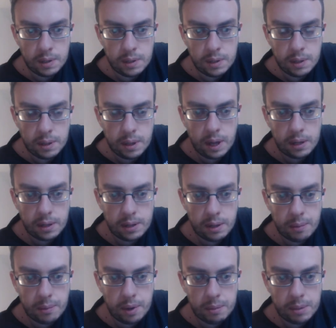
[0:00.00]
so that's
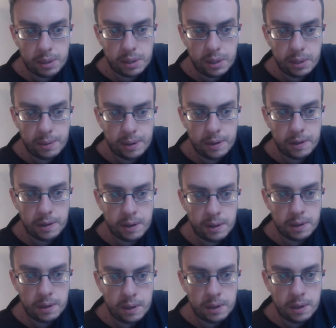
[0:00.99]
not promising.
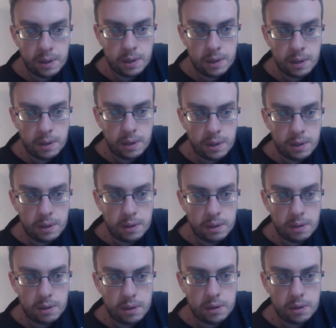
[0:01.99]
Let's